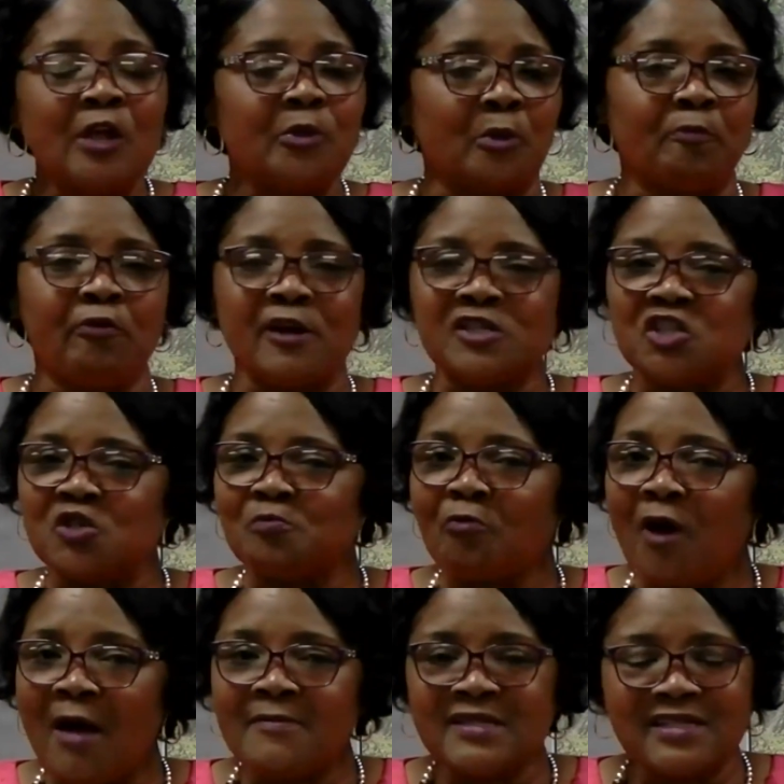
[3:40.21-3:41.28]
The precious
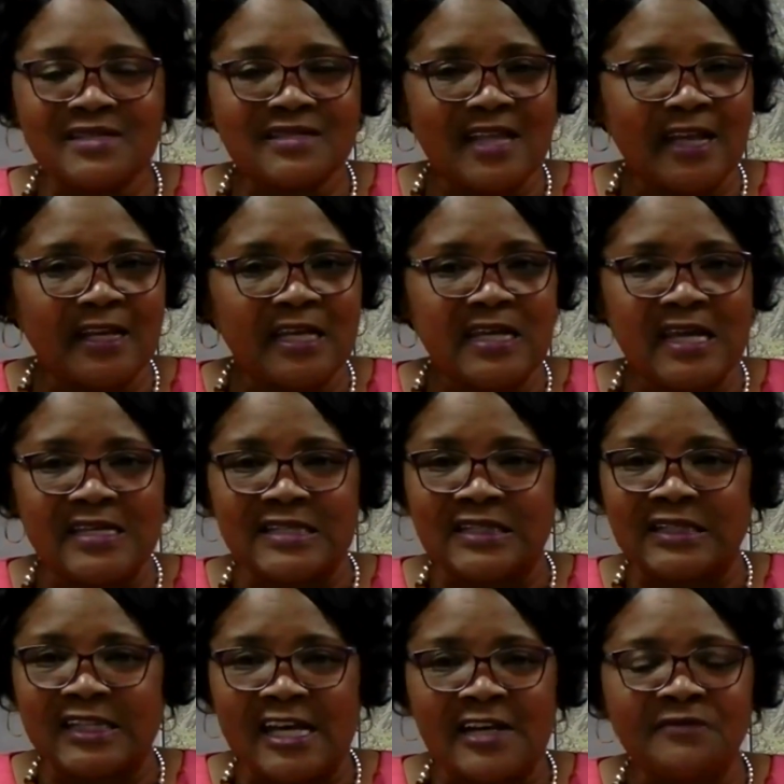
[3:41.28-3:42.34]
promises that He has
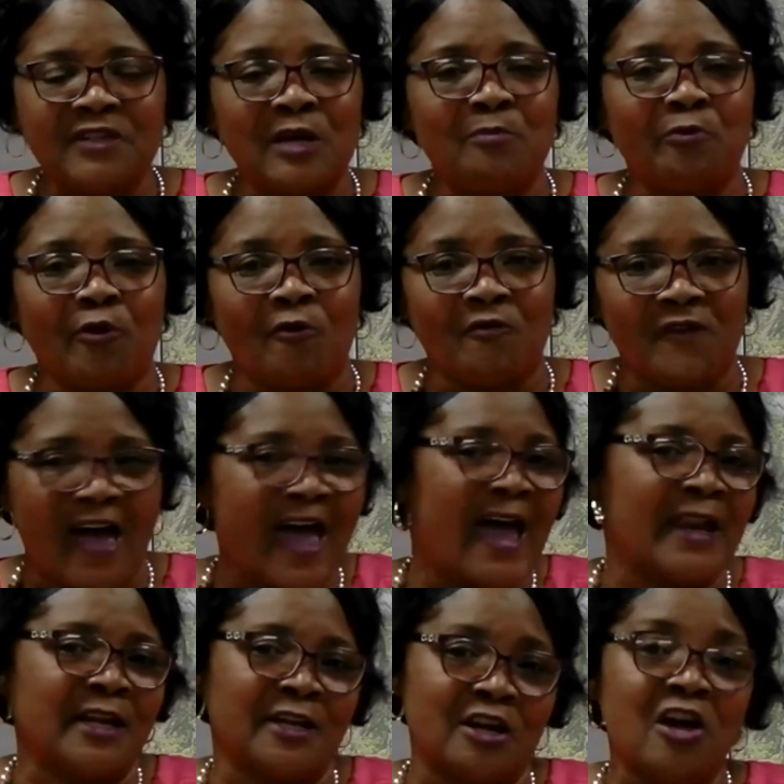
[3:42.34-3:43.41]
left and
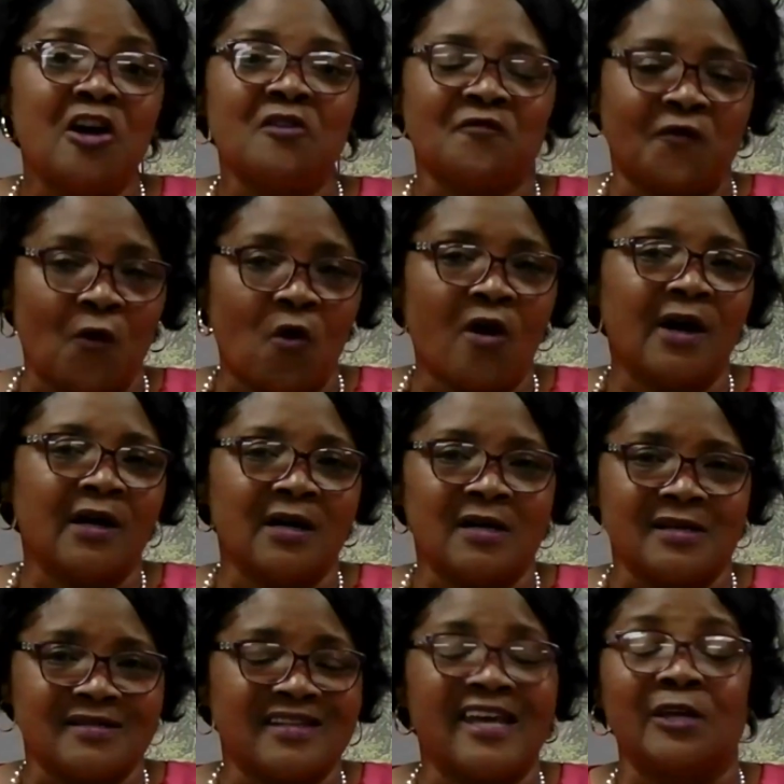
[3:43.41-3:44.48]
provided for
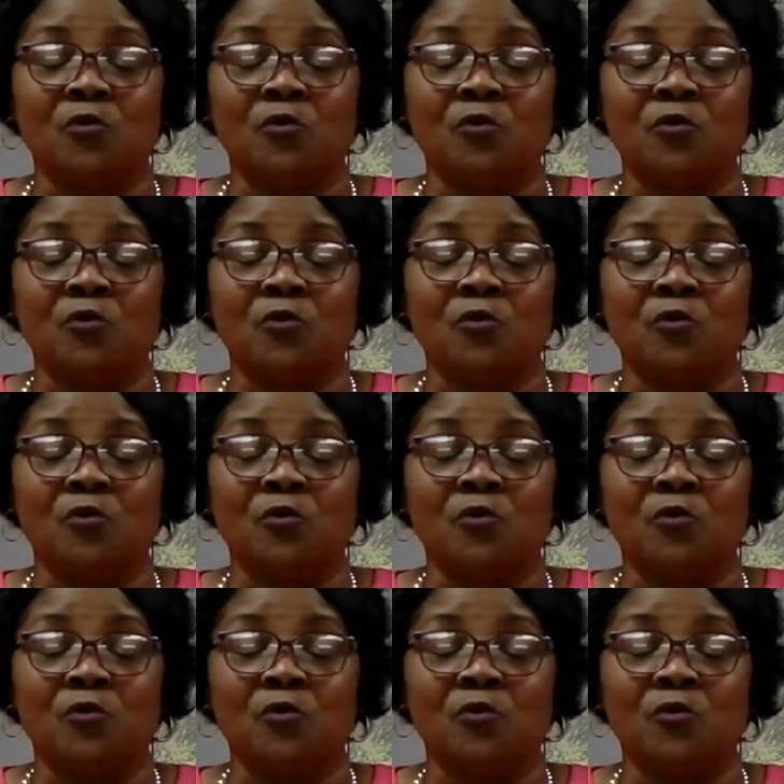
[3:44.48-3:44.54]
us.